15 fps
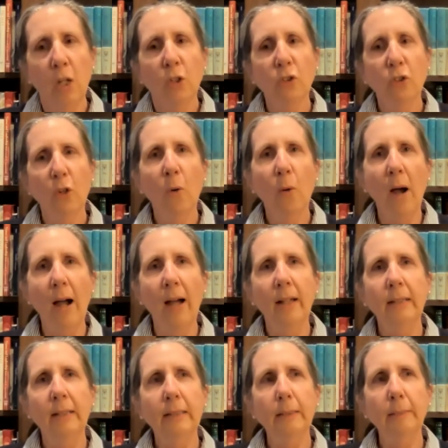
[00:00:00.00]
So
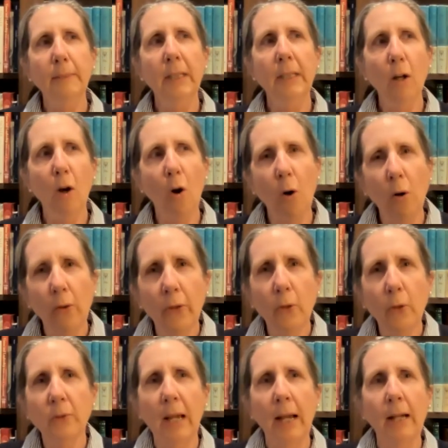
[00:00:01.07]
to me, all
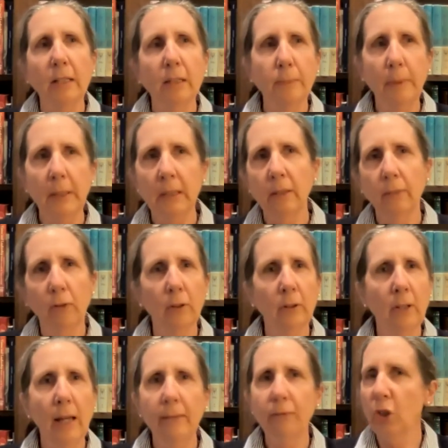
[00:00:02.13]
those aspects of her
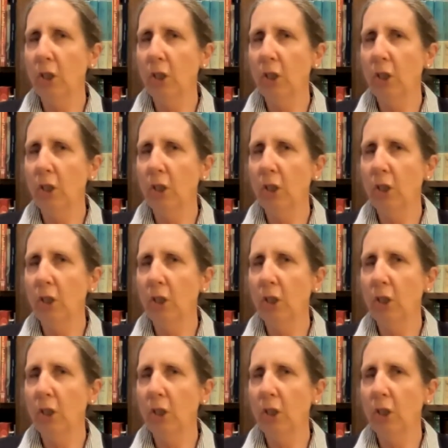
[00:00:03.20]
life,